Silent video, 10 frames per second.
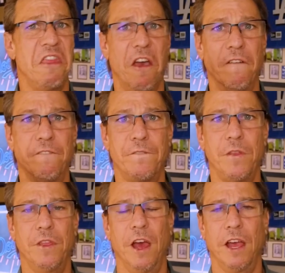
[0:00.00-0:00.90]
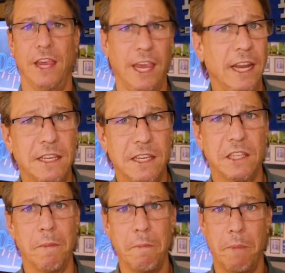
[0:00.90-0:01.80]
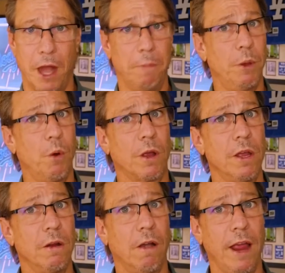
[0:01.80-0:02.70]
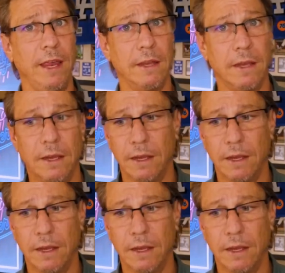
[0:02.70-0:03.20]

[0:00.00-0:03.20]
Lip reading: The heating system better be working great.